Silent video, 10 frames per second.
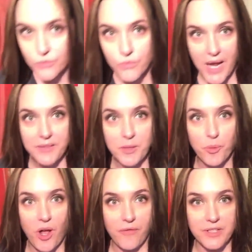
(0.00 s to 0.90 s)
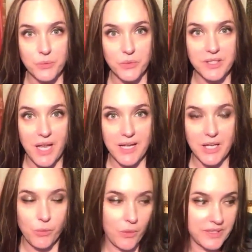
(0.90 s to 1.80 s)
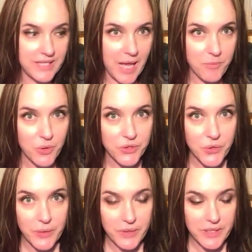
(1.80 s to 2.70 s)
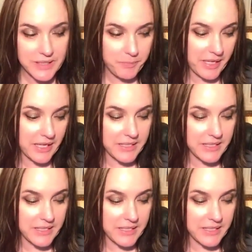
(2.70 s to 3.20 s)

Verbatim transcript: Right, the prophets were psychic. What was Samuel doing when he's picking